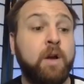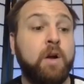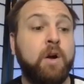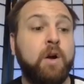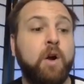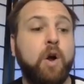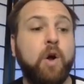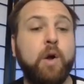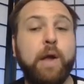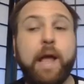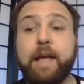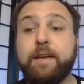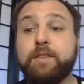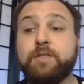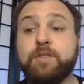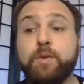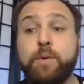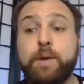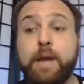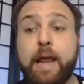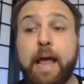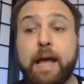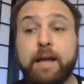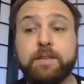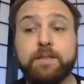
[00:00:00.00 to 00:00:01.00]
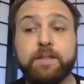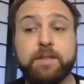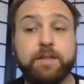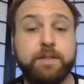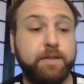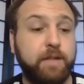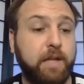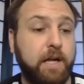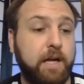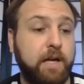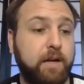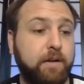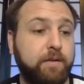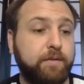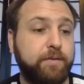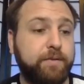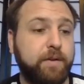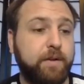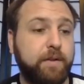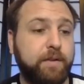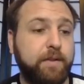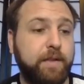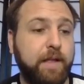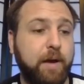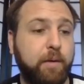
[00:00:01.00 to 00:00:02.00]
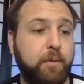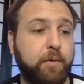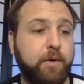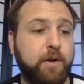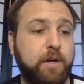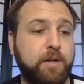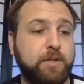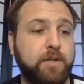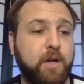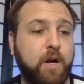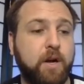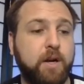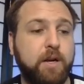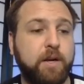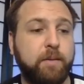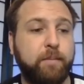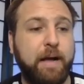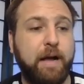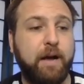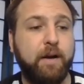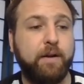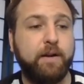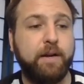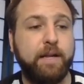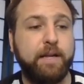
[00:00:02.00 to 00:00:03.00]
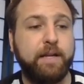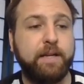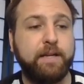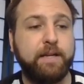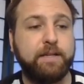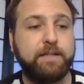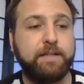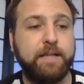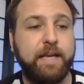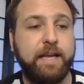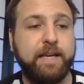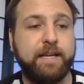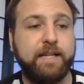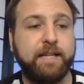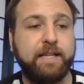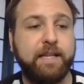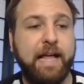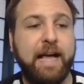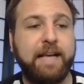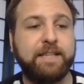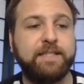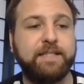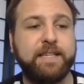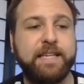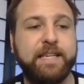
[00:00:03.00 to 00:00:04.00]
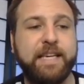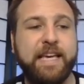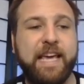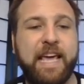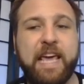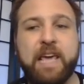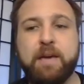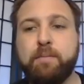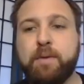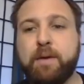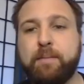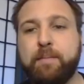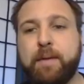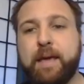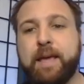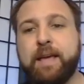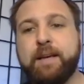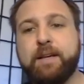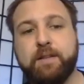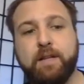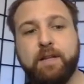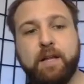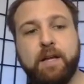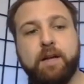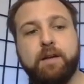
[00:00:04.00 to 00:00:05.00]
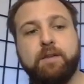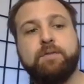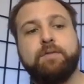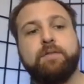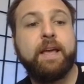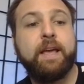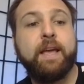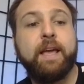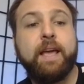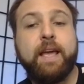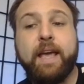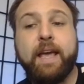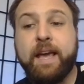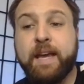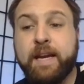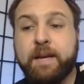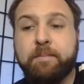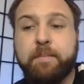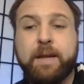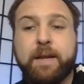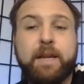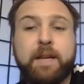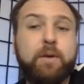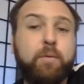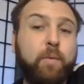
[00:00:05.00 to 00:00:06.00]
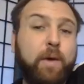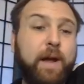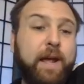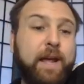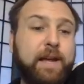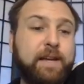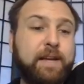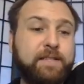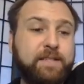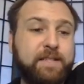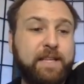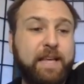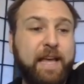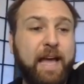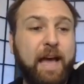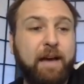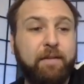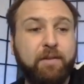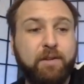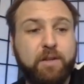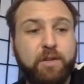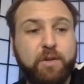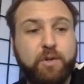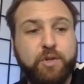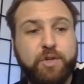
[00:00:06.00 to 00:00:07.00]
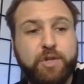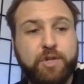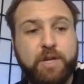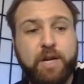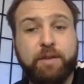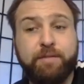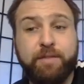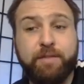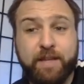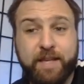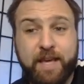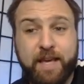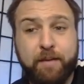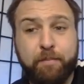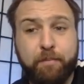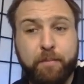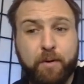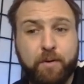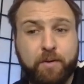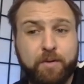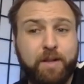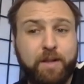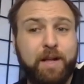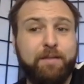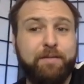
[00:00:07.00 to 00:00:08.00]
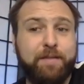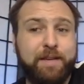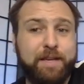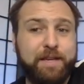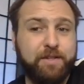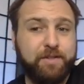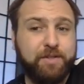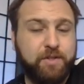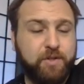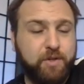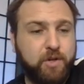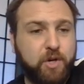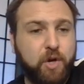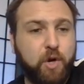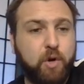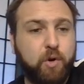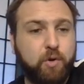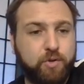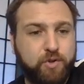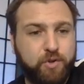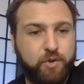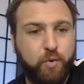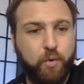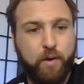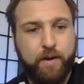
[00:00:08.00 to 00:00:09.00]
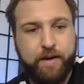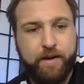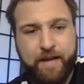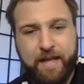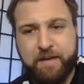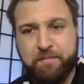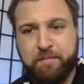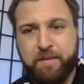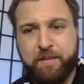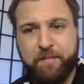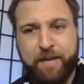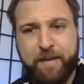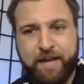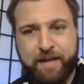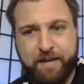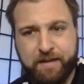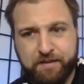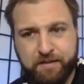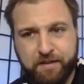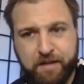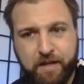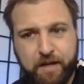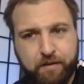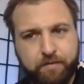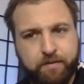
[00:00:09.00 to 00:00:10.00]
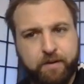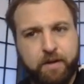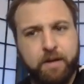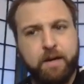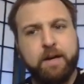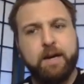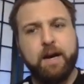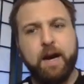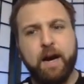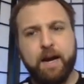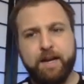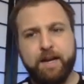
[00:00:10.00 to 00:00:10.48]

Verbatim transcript: Okay, so next glove that we're going to talk about is a classic MMA glove in many ways, the evolution of the Kenpo glove is to go to an MMA glove. An